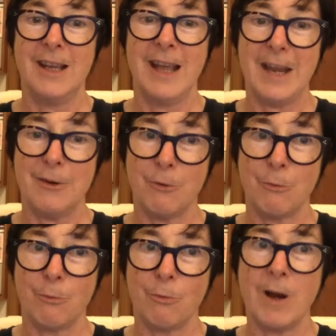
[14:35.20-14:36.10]
and
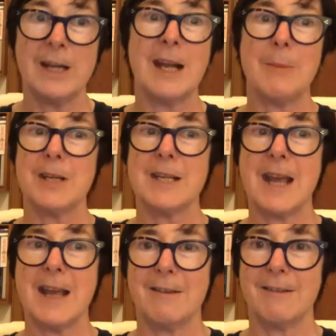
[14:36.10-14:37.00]
run it up and
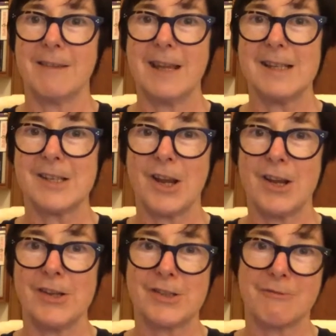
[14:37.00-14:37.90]
down the East
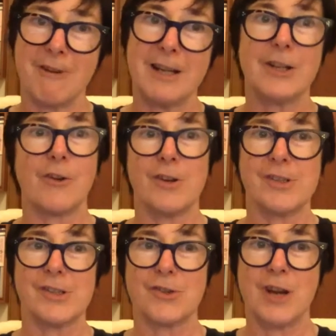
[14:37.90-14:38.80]
Coast, run it across
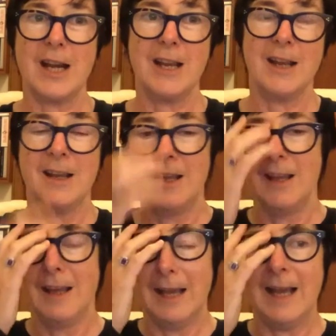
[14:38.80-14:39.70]
Australia,
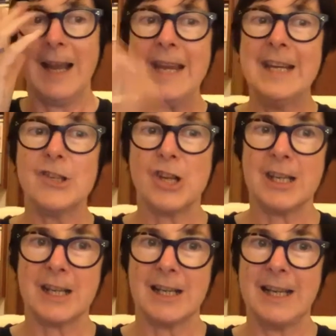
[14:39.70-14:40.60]
uh,
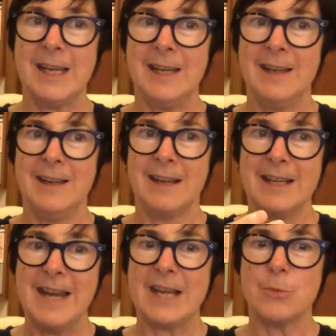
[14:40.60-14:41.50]
energetically
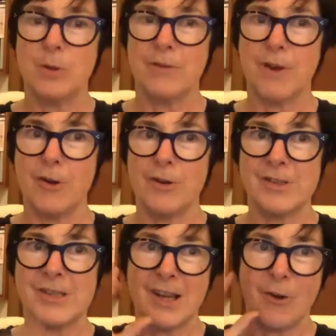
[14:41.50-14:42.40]
connect with
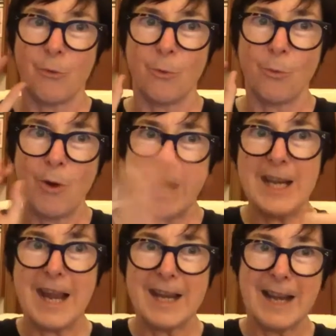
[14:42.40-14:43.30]
voters,
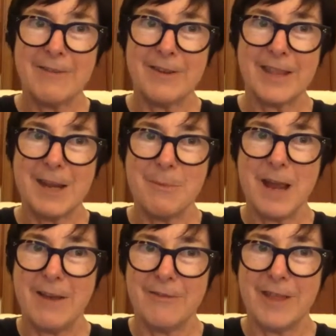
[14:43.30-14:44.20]
radiate love at them,
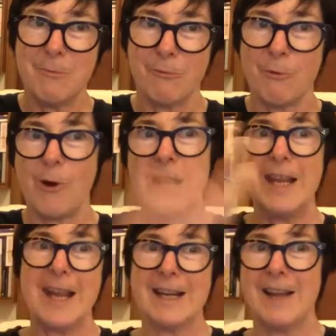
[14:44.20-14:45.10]
have them
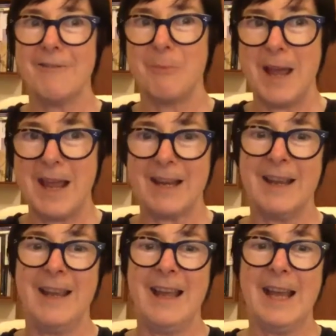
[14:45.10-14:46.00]
radiate love back.
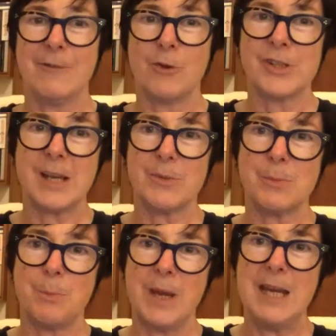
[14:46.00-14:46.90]
And of course, that was
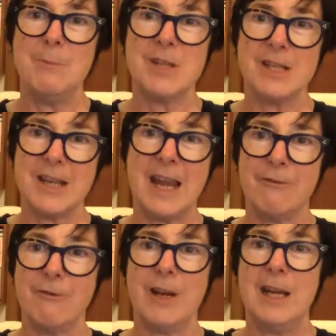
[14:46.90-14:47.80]
beamed into
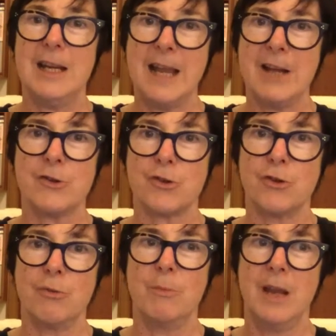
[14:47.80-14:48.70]
every lounge
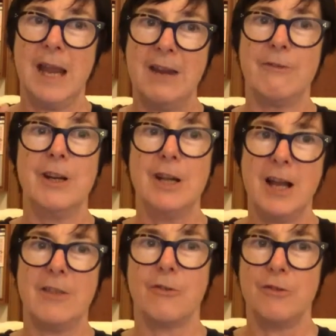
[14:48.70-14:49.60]
room every
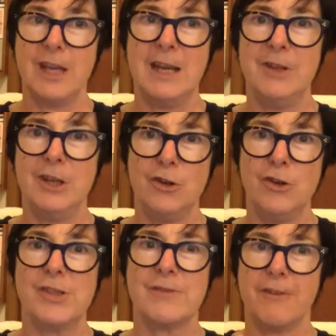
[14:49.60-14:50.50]
night through the evening
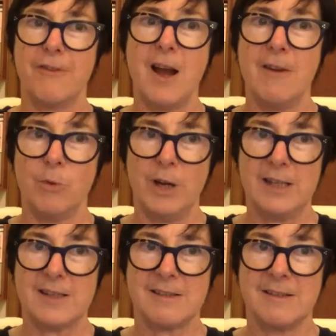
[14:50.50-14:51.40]
news for five
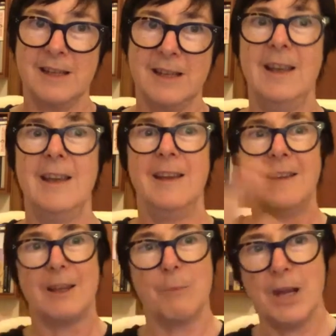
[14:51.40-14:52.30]
weeks.
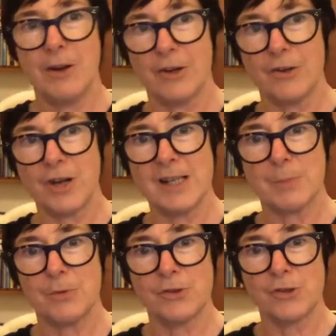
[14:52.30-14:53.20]
Compare and contrast
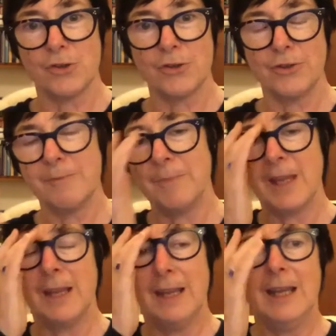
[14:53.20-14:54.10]
Bill Shorten,
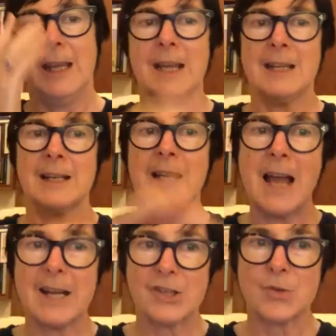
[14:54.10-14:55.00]
he had a
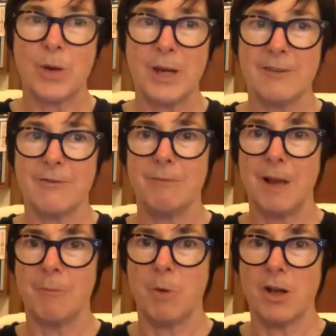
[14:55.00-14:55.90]
large suite of,
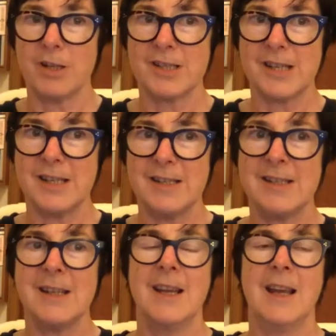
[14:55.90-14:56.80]
of
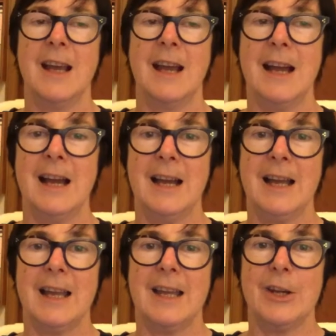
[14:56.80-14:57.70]
policies. Uh,
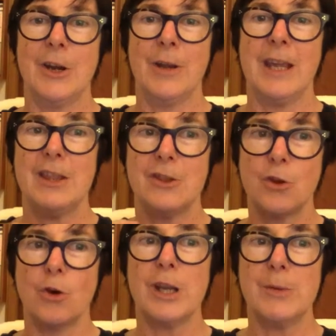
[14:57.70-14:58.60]
you know, he
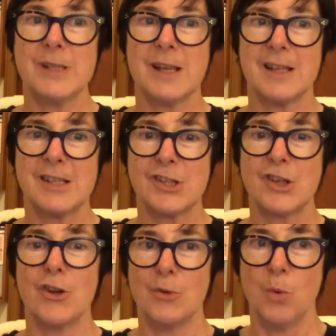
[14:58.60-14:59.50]
thought he was a
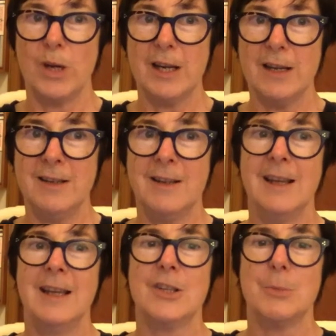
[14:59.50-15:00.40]
certain winner.
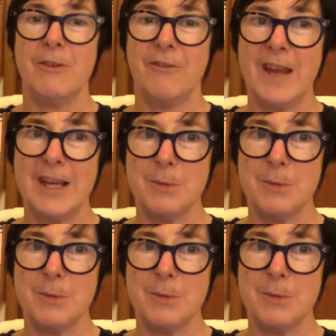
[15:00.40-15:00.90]
To be fair to